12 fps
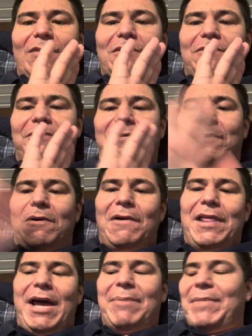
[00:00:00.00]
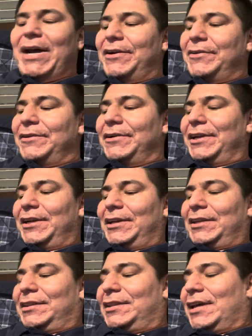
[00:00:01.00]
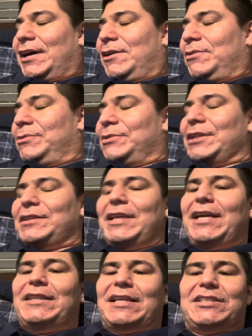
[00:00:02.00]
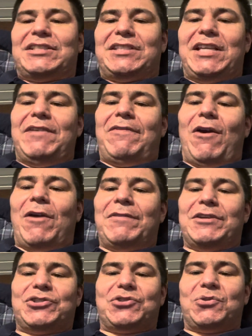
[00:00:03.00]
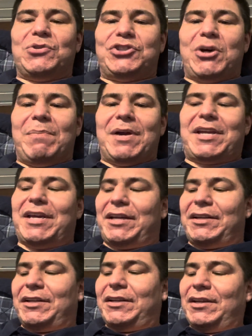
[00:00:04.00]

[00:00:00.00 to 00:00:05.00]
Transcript: for all that matter, now the day that Steve Harvey screws up again,